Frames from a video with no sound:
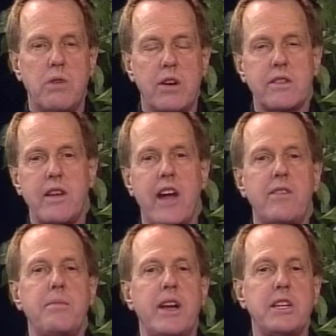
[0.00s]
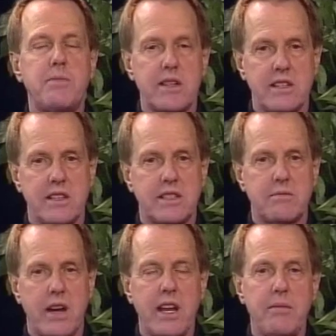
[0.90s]
Welcome to Everybody's Business.
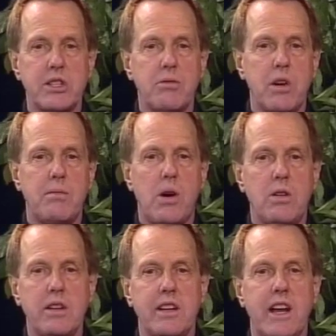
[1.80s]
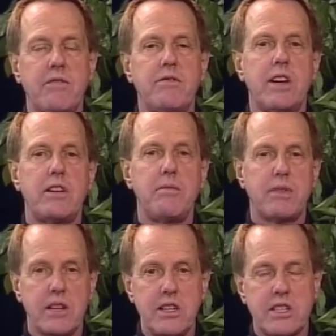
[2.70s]
My name is Will Boland, and I'm very
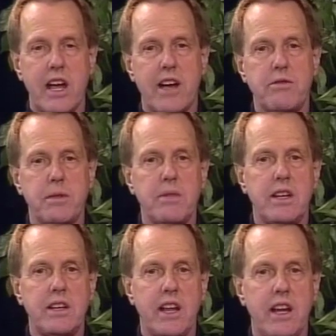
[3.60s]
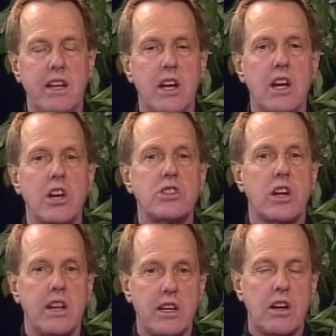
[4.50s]
pleased to have with me today
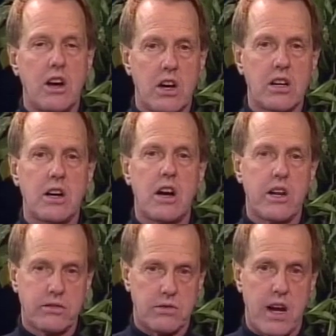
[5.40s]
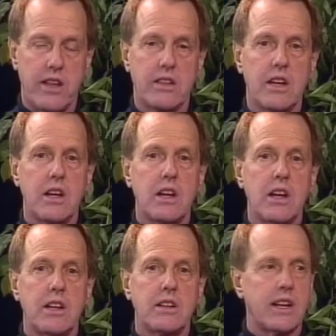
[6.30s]
Shahid Hawk Hathrath.
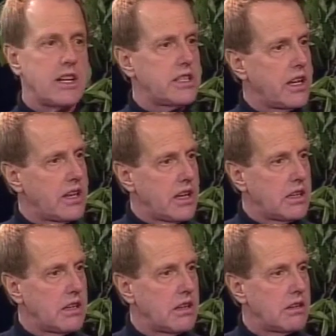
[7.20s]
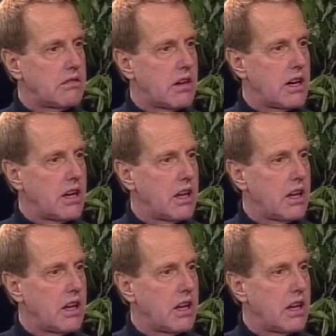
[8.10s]
Did I say that right?